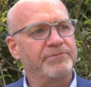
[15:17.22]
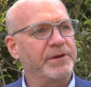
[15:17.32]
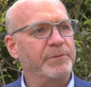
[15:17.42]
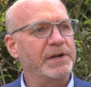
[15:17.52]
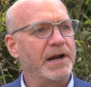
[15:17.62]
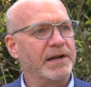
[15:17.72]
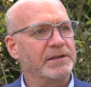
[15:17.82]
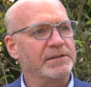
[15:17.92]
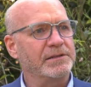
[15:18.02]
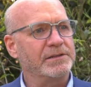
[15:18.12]
Fenwick
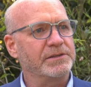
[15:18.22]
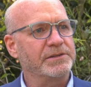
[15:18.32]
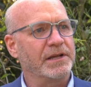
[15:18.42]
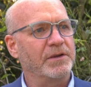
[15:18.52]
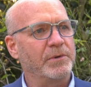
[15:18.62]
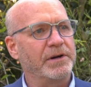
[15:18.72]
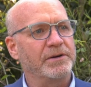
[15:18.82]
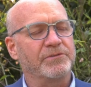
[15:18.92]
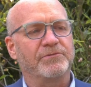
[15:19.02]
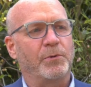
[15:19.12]
Island in Delaware.
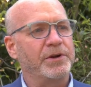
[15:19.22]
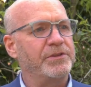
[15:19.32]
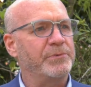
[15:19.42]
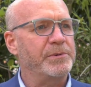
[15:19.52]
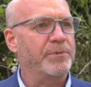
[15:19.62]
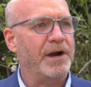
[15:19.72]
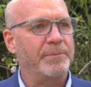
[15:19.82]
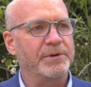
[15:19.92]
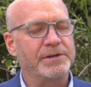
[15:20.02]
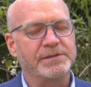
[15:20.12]
It's forty-three
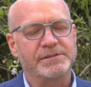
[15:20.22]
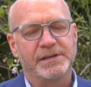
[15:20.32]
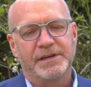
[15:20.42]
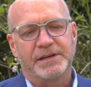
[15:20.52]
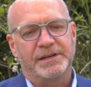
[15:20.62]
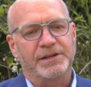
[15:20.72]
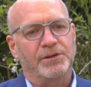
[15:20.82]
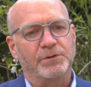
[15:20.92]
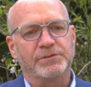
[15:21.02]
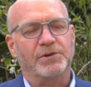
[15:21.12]
properties. It
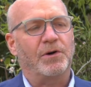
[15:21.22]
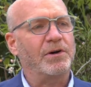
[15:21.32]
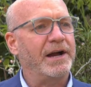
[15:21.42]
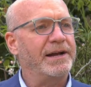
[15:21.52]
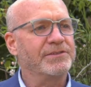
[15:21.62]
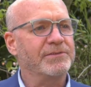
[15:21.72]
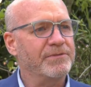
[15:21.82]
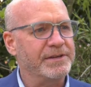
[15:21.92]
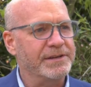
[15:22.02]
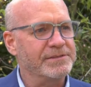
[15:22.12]
includes all kinds of
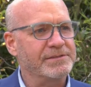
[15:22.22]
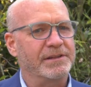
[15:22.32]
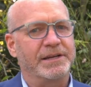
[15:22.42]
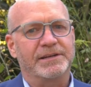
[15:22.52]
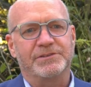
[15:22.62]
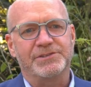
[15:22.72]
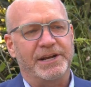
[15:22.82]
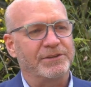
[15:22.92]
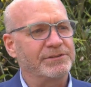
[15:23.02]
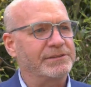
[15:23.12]
things like
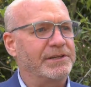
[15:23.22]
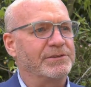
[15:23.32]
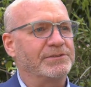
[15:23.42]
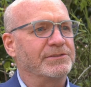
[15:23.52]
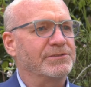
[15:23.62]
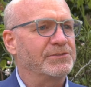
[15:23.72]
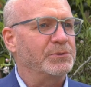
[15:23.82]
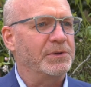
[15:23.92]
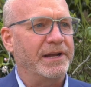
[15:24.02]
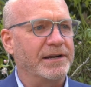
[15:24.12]
jail cells and
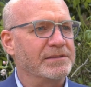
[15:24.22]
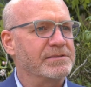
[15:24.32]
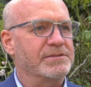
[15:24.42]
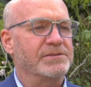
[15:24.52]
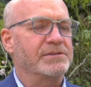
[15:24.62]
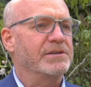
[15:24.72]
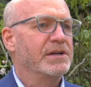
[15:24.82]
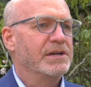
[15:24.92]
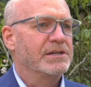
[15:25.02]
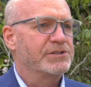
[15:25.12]
schoolhouses and
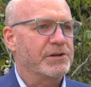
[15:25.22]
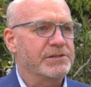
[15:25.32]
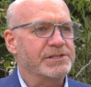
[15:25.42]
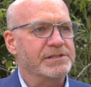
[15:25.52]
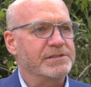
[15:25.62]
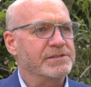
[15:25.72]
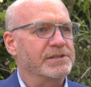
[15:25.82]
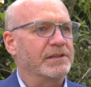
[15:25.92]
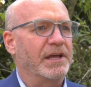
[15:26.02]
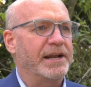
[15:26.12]
churches
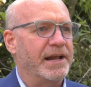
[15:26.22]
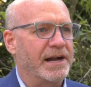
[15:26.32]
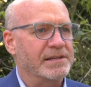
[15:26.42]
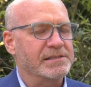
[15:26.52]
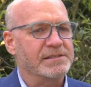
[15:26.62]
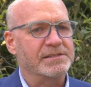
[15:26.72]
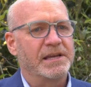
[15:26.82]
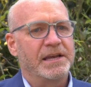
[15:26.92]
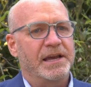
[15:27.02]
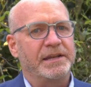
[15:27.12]
and lighthouses.
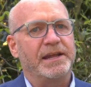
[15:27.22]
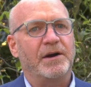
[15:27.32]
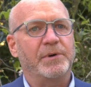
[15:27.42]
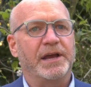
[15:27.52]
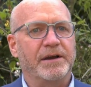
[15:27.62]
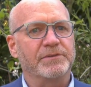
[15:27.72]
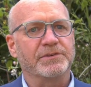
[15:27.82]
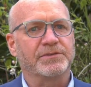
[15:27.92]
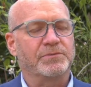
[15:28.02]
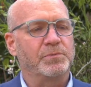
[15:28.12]
And now we have
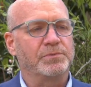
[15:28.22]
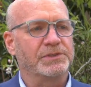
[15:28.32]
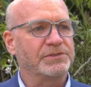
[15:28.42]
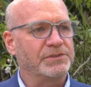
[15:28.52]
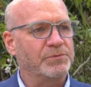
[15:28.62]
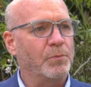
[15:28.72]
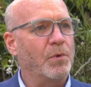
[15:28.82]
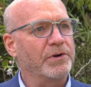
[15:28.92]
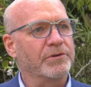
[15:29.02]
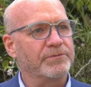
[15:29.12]
this just this
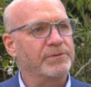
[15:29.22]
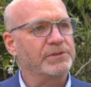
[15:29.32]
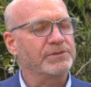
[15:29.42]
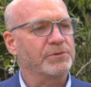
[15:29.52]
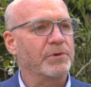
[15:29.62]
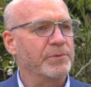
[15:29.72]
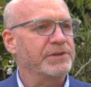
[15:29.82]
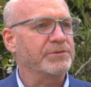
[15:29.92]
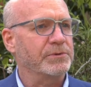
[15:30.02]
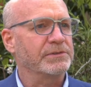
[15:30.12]
wonderful historic
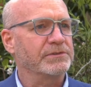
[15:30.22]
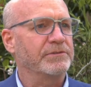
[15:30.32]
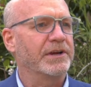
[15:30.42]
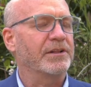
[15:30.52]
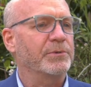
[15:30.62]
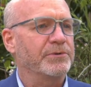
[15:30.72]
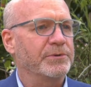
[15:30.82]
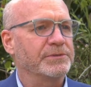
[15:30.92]
resource available to